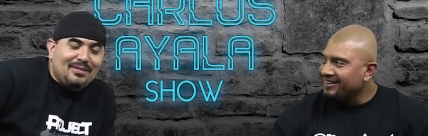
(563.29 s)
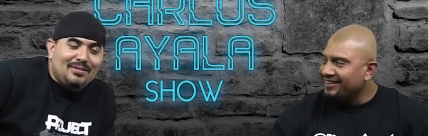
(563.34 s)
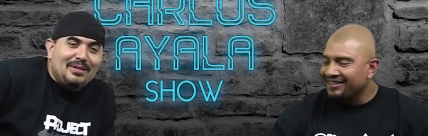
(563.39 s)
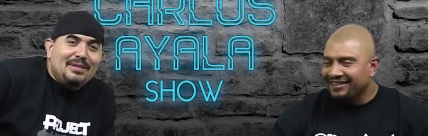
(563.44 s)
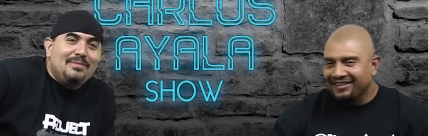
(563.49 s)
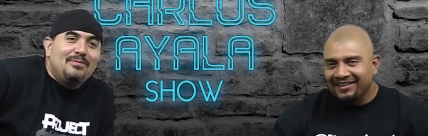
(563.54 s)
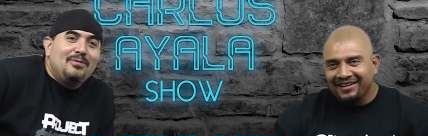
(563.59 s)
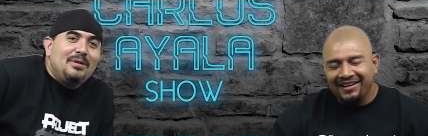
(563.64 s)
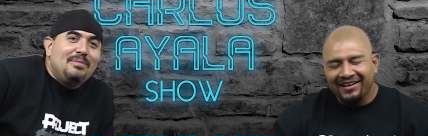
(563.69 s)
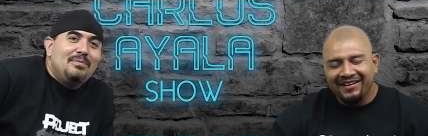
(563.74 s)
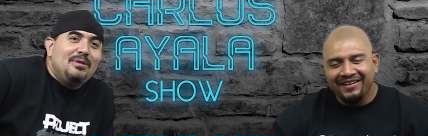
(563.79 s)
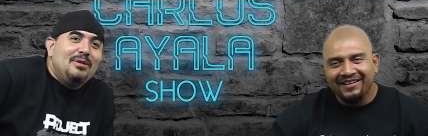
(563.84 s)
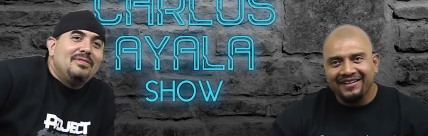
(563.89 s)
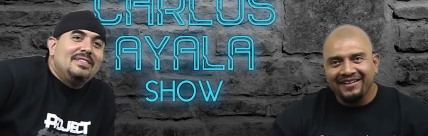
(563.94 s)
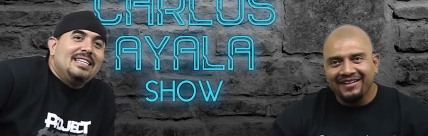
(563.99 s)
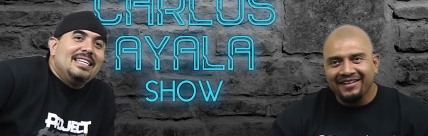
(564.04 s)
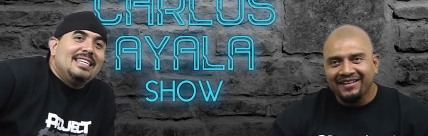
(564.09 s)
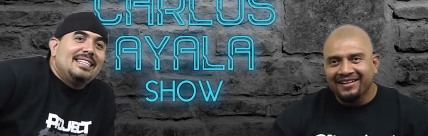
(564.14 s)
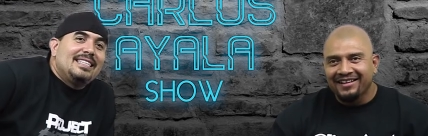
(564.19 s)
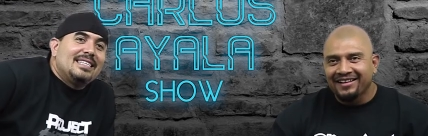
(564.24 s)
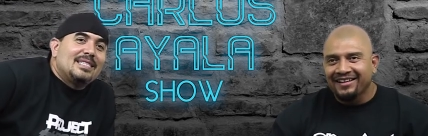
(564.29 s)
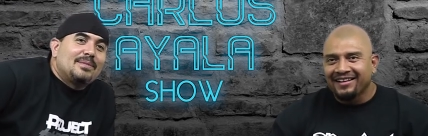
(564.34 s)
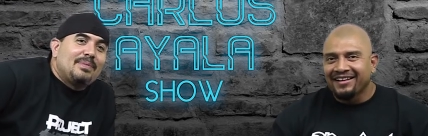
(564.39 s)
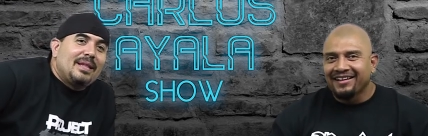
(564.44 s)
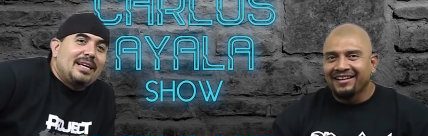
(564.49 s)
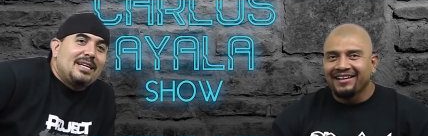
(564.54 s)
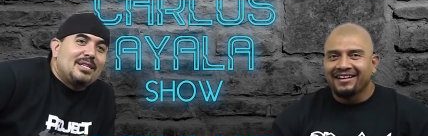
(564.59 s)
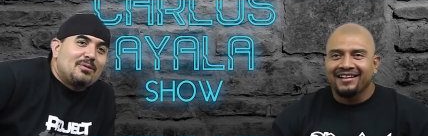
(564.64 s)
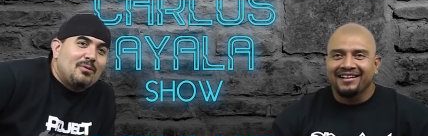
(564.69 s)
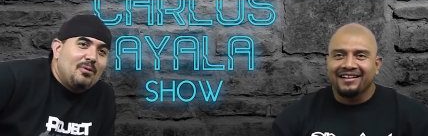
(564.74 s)
Speaker 1: We, we moved into this
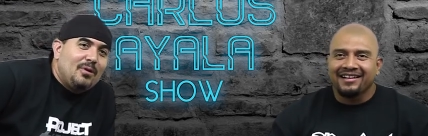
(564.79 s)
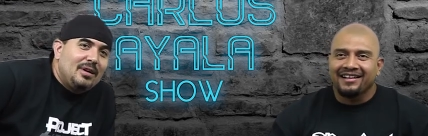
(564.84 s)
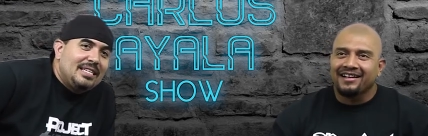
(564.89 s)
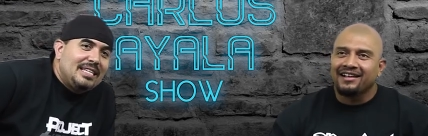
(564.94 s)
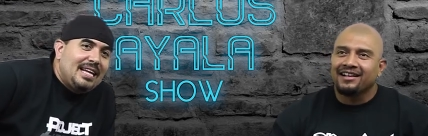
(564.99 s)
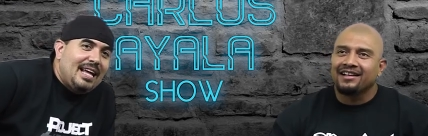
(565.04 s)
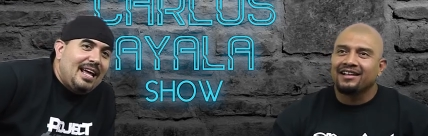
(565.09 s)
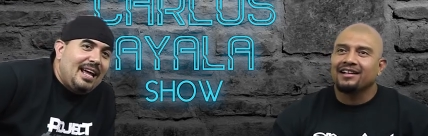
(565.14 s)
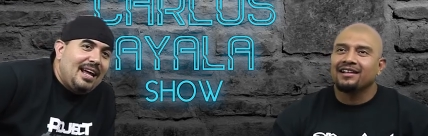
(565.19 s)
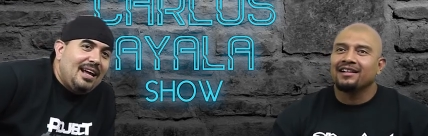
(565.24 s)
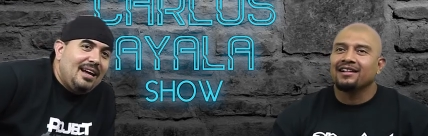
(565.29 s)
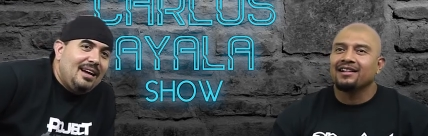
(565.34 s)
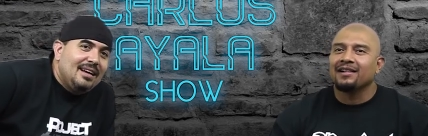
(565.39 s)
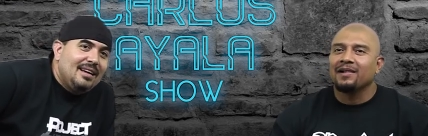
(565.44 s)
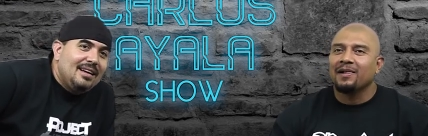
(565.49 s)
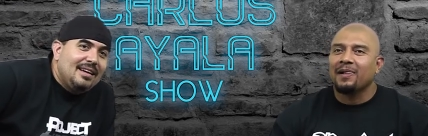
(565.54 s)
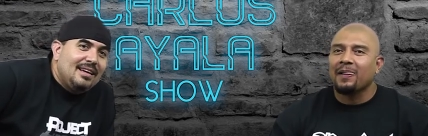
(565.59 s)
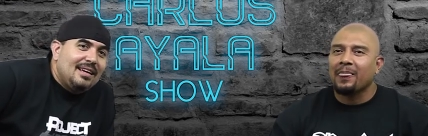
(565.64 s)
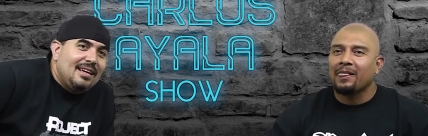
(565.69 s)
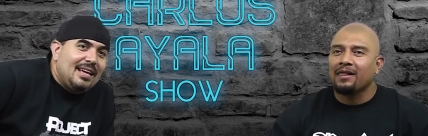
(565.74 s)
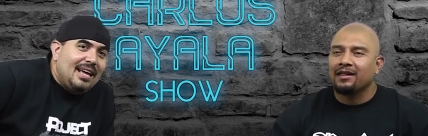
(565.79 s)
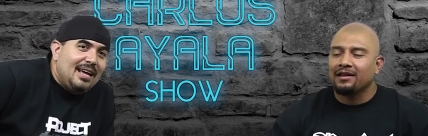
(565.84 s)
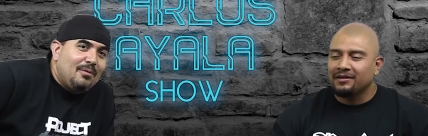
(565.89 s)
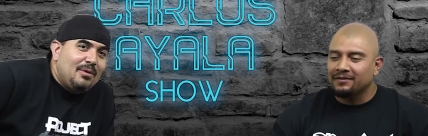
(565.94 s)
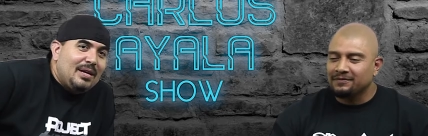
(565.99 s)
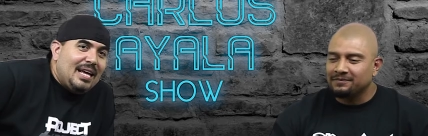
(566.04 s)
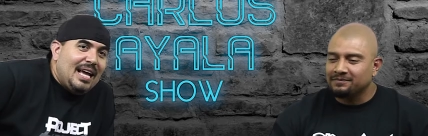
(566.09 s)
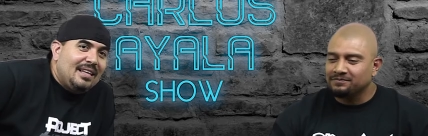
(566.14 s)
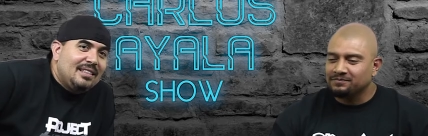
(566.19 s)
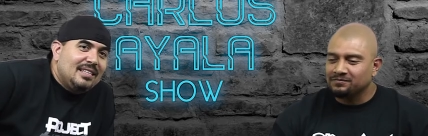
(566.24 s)
place one day, and
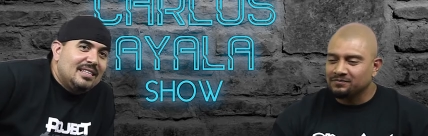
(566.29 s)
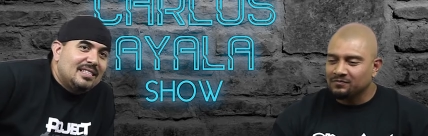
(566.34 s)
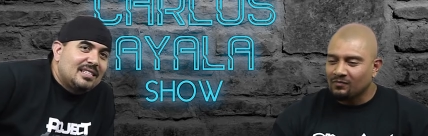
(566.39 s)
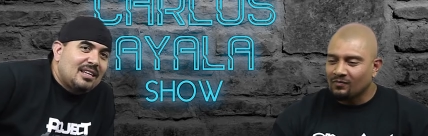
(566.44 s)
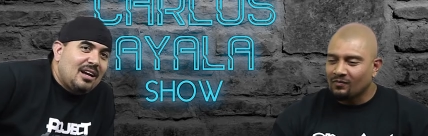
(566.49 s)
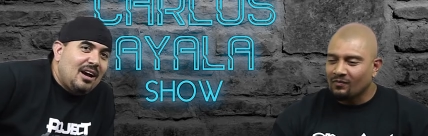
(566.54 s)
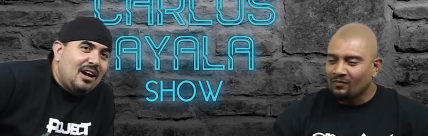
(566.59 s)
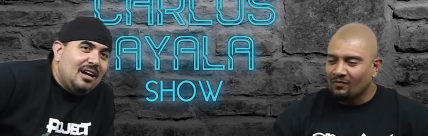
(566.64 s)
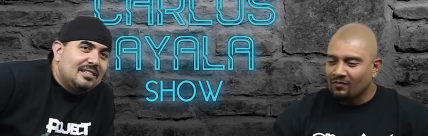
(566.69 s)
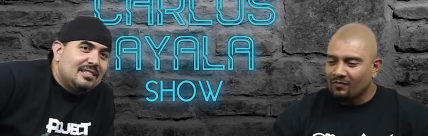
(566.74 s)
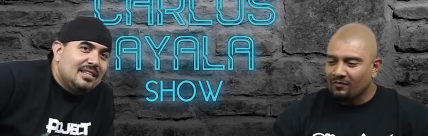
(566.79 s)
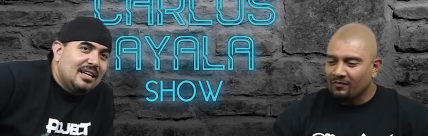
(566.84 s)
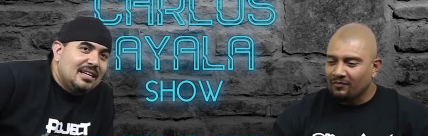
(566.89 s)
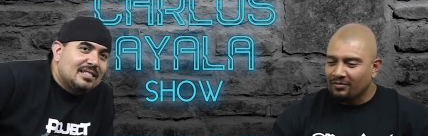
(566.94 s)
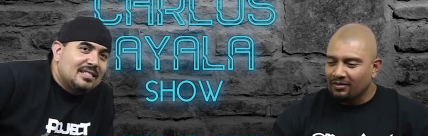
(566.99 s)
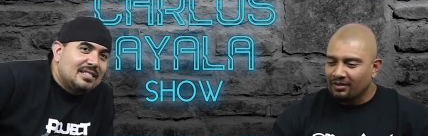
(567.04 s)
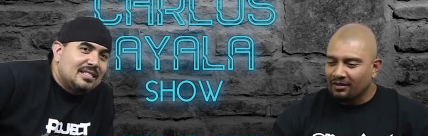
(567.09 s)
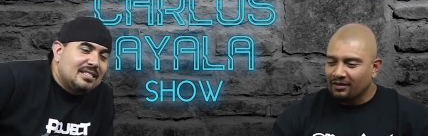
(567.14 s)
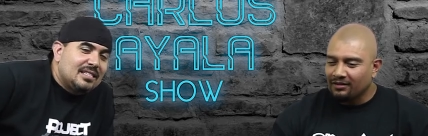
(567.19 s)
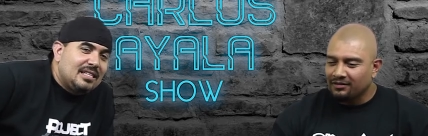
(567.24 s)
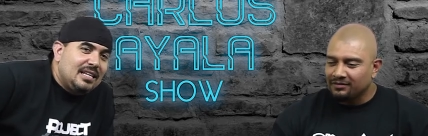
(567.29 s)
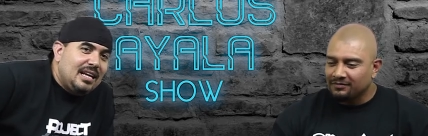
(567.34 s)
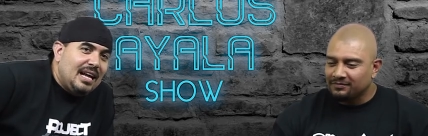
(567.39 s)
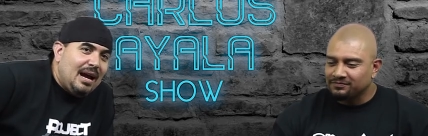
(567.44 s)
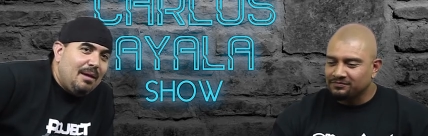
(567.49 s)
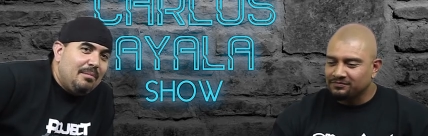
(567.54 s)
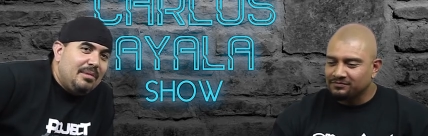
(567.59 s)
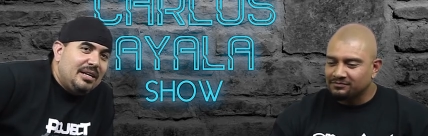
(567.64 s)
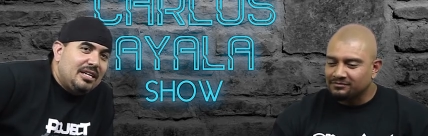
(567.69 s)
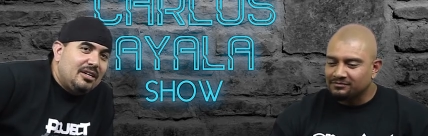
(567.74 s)
we had this contest to see
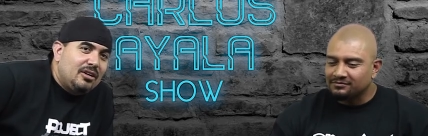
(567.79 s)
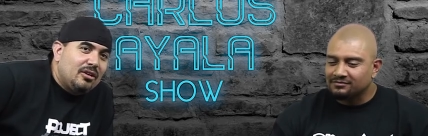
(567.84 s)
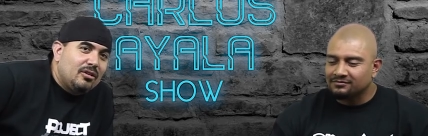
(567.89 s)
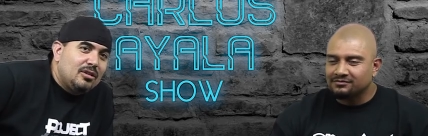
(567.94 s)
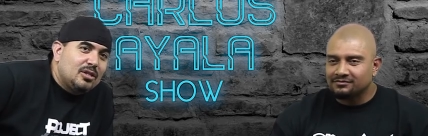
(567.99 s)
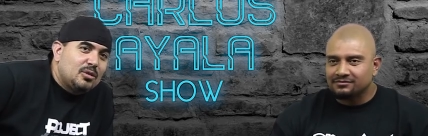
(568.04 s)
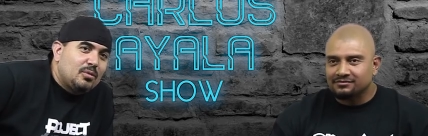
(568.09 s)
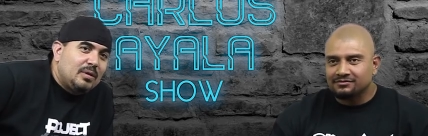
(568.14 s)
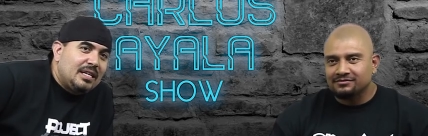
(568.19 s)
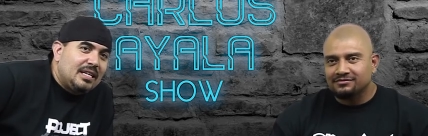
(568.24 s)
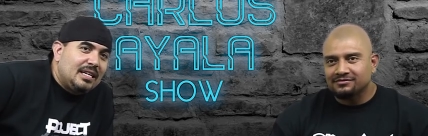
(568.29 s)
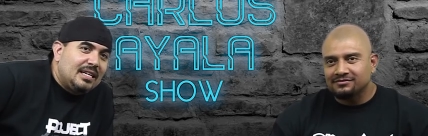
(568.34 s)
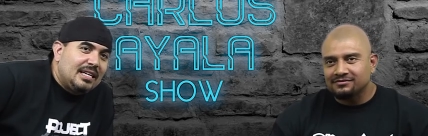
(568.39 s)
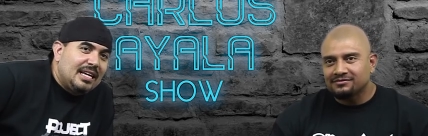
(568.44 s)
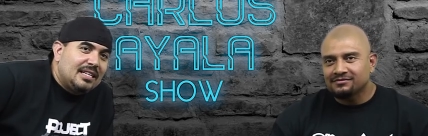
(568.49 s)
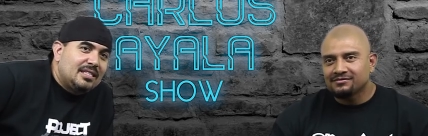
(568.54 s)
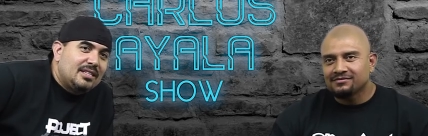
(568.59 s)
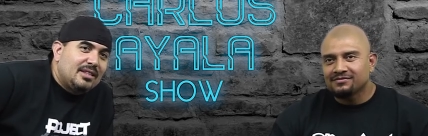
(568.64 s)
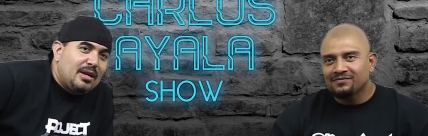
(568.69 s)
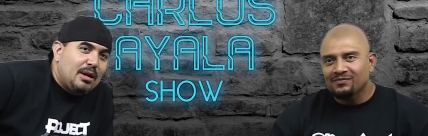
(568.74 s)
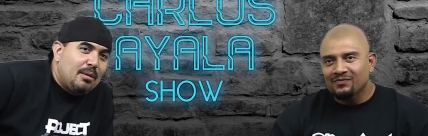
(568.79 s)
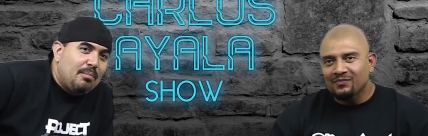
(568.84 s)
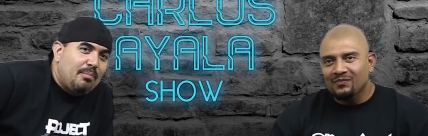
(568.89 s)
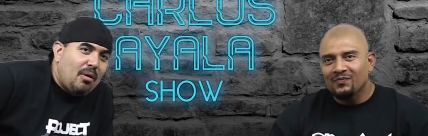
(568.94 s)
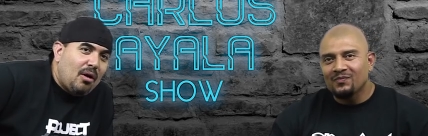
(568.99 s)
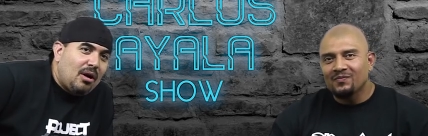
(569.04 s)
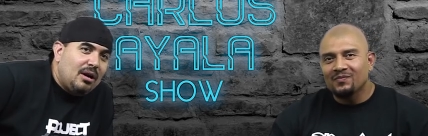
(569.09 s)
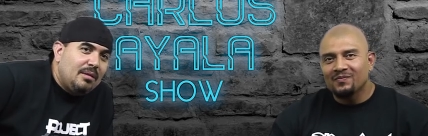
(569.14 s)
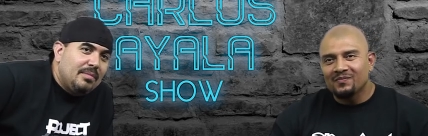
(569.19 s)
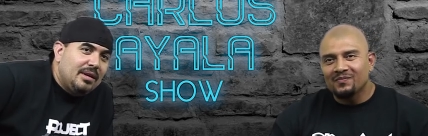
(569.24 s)
how many girls we can get to the
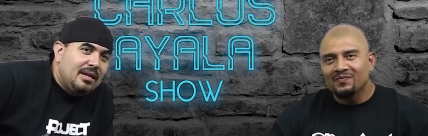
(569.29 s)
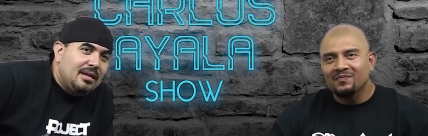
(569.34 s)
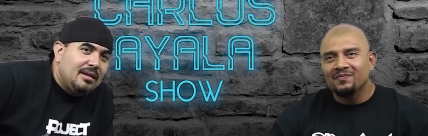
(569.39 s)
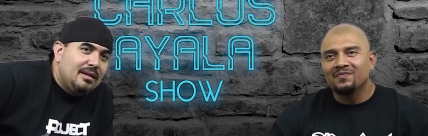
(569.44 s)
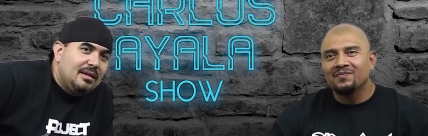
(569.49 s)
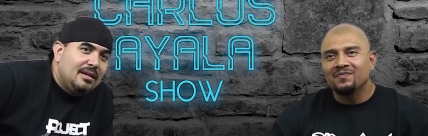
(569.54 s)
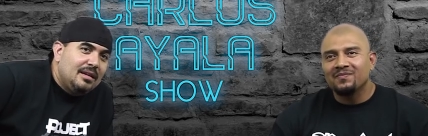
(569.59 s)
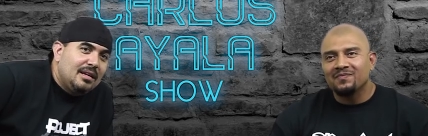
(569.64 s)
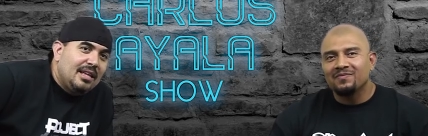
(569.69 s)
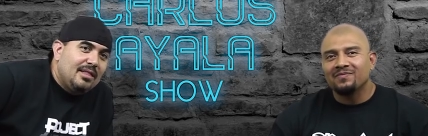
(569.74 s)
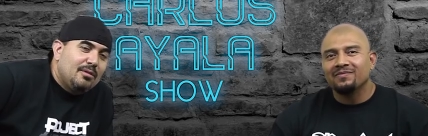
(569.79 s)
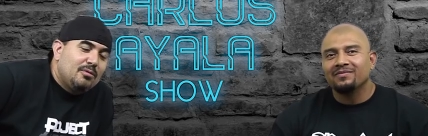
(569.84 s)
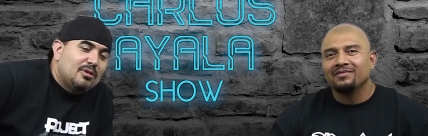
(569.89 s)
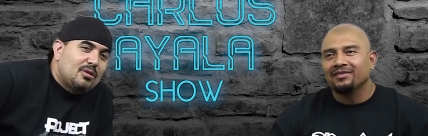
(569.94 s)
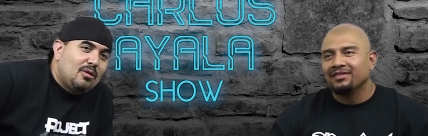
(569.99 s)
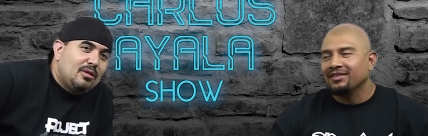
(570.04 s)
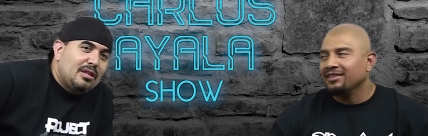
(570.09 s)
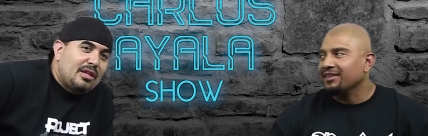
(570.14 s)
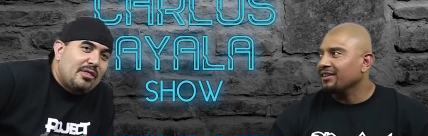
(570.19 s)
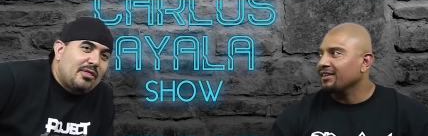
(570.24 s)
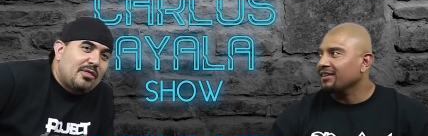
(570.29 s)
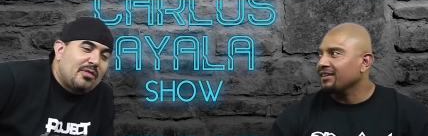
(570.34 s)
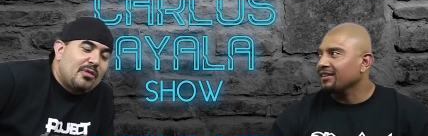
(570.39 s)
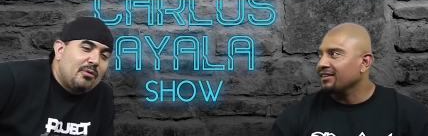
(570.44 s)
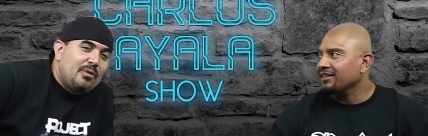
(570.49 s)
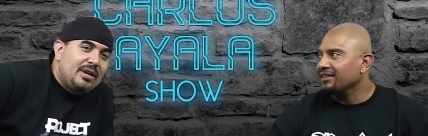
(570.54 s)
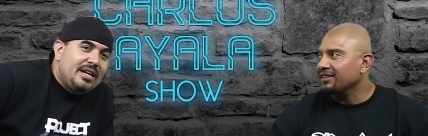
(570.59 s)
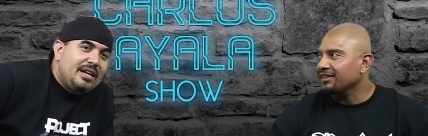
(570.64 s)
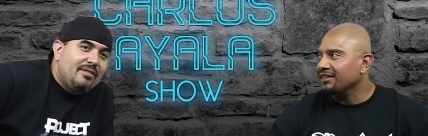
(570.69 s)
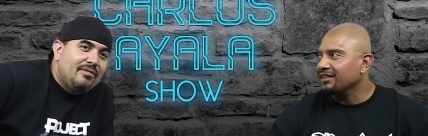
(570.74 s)
apartment. And there was only
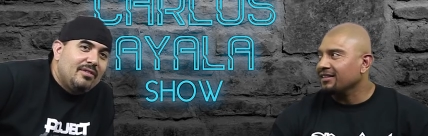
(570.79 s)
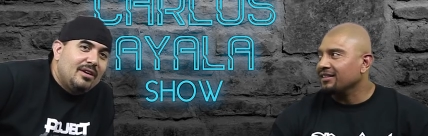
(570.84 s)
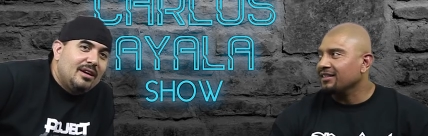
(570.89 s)
three of